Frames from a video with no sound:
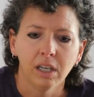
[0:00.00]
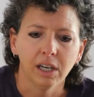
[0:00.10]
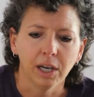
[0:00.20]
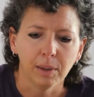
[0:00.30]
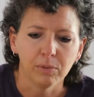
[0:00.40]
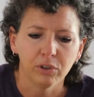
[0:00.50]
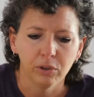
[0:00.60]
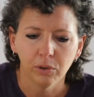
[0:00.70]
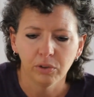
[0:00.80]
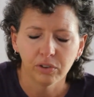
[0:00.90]
to
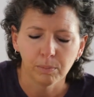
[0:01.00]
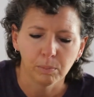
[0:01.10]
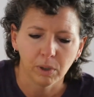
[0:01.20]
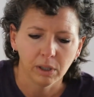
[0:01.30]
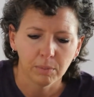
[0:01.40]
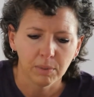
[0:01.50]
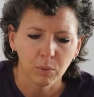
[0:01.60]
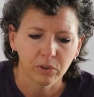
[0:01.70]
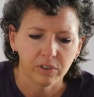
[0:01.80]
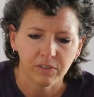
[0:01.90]
a little bit
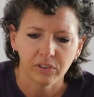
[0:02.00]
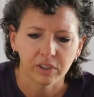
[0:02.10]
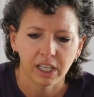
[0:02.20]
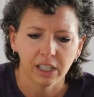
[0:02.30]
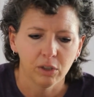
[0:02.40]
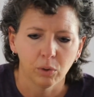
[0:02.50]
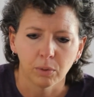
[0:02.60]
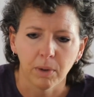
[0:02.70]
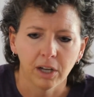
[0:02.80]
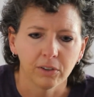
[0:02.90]
more sophisticated
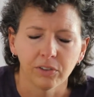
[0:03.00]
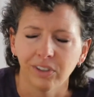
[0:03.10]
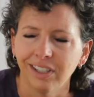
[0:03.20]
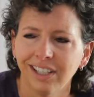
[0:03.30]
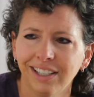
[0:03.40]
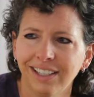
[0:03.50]
older models, and